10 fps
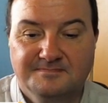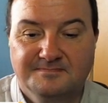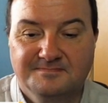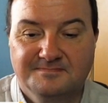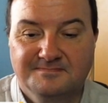
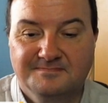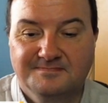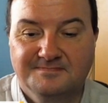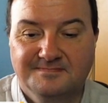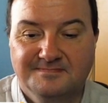
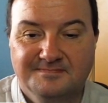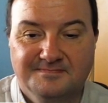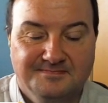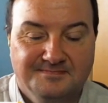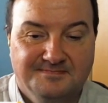
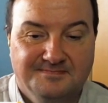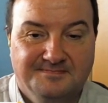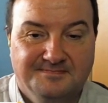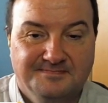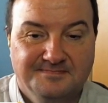
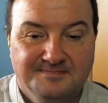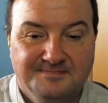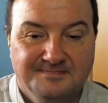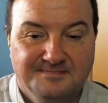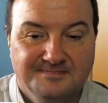
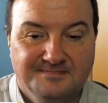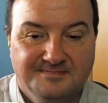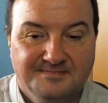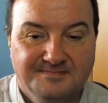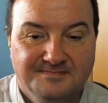
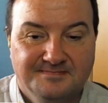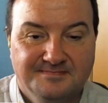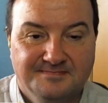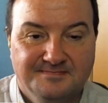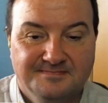
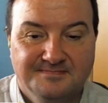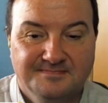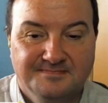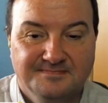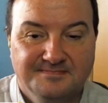
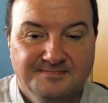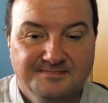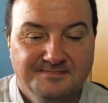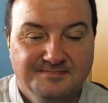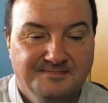
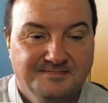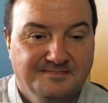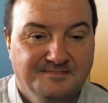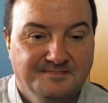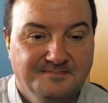
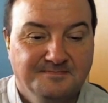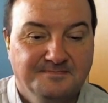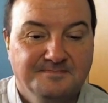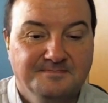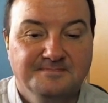
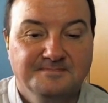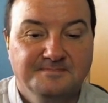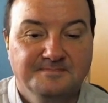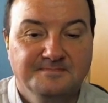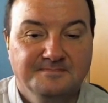
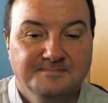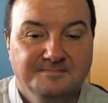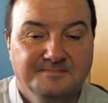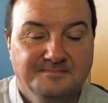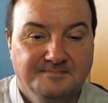
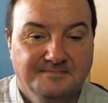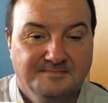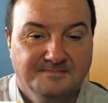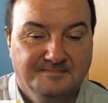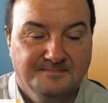
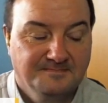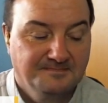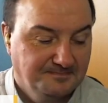(silent)